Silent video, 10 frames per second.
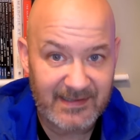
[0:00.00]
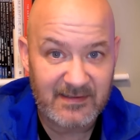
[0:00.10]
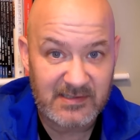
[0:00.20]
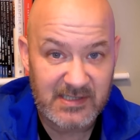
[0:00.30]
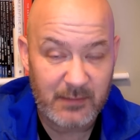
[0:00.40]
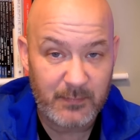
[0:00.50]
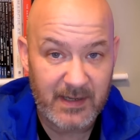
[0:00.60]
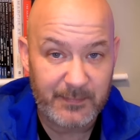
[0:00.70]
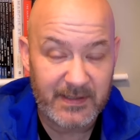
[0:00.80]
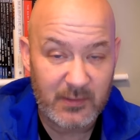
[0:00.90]
I could see it
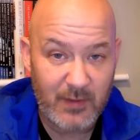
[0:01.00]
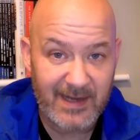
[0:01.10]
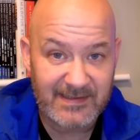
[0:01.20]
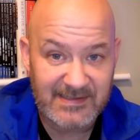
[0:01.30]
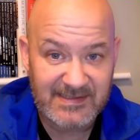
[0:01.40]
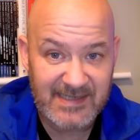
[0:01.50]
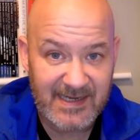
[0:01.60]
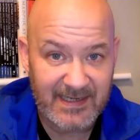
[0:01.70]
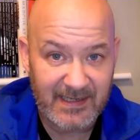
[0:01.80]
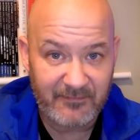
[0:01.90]
might have been quite
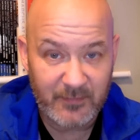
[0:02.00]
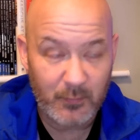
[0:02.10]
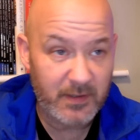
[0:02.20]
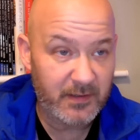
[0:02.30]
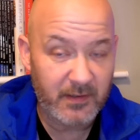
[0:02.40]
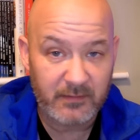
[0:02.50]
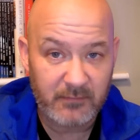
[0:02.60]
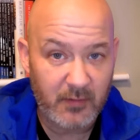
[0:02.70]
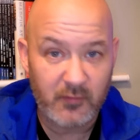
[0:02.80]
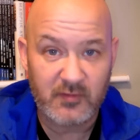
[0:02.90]
entertaining if you weren't
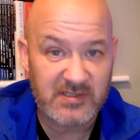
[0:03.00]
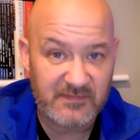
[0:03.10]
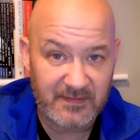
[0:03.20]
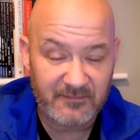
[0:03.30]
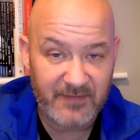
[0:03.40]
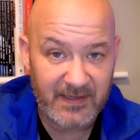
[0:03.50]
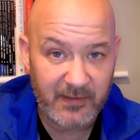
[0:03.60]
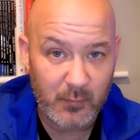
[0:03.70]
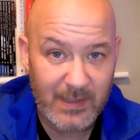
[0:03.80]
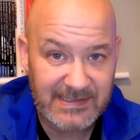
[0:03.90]
an Huddersfield fan
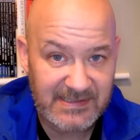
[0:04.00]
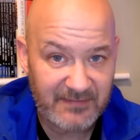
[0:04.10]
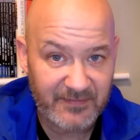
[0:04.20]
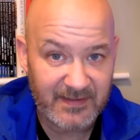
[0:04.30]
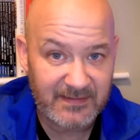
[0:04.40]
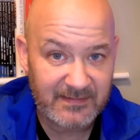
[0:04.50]
or a Wednesday fan.